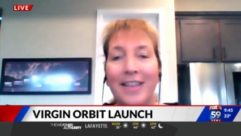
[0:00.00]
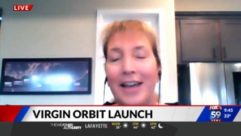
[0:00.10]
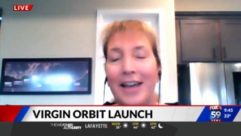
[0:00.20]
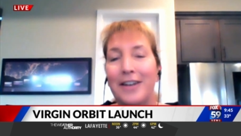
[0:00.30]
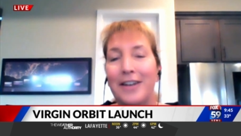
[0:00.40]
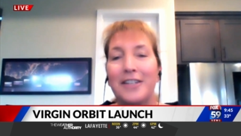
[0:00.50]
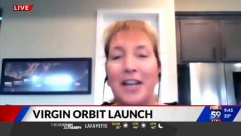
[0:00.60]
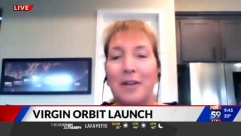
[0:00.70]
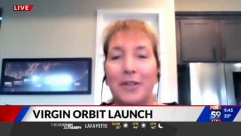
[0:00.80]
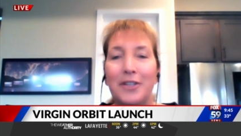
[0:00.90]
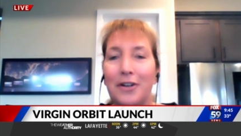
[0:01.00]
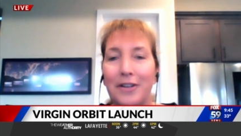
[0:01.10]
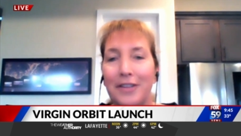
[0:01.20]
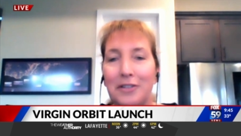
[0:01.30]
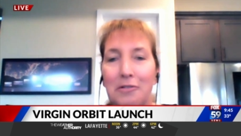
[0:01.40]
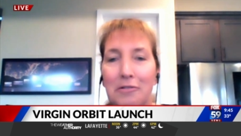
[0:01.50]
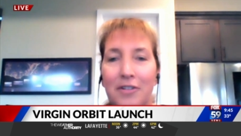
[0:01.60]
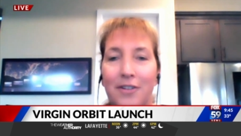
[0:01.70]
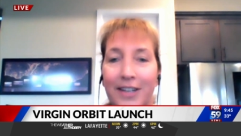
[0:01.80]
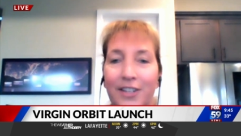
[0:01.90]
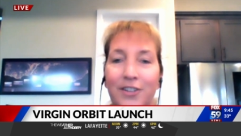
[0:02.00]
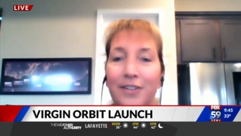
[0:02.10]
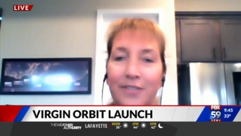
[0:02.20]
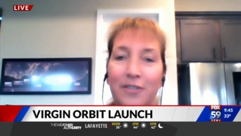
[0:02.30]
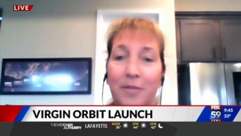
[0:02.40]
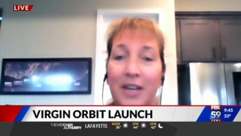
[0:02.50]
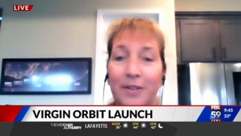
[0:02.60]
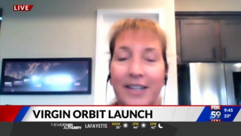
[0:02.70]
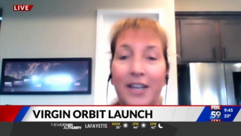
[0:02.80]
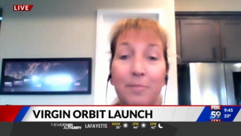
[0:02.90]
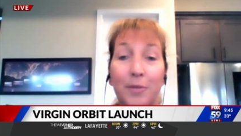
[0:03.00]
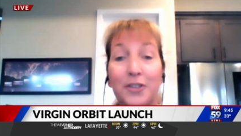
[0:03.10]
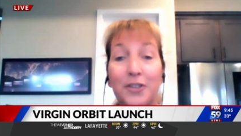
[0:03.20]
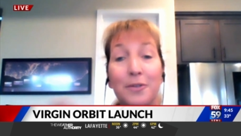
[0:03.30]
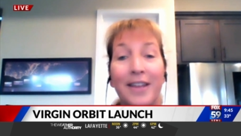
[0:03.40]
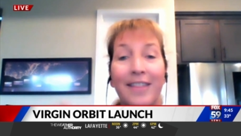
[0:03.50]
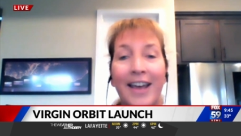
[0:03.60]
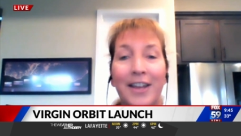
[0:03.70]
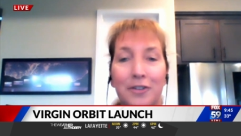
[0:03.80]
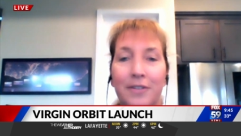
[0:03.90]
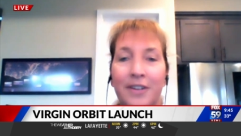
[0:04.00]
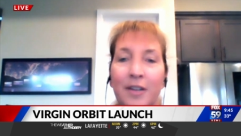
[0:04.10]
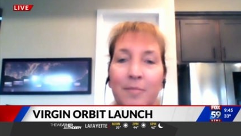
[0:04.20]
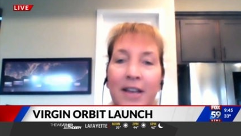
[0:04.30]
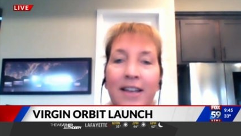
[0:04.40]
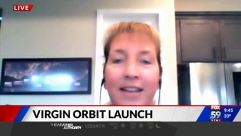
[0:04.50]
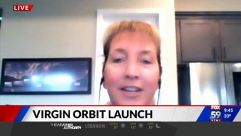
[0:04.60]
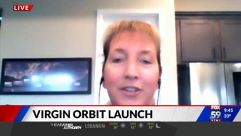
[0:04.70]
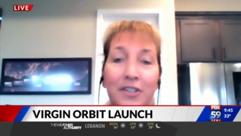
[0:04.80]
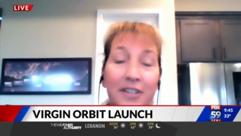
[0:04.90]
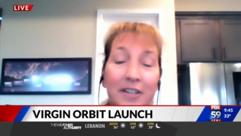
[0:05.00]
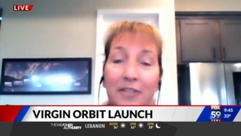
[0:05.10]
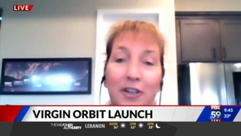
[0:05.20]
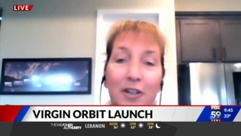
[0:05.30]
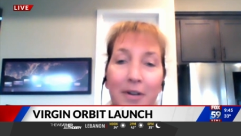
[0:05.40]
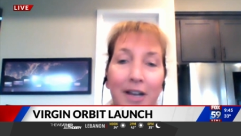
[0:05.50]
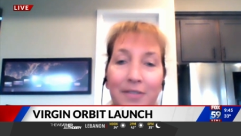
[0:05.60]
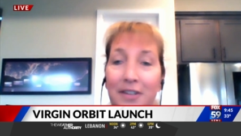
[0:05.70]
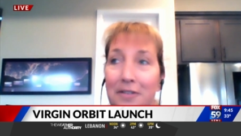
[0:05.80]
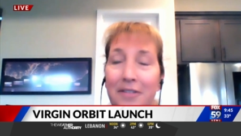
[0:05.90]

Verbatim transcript: that is kind of what started this whole crazy journey for me was kind of pursuing that dream. And it just, you know, took me off to do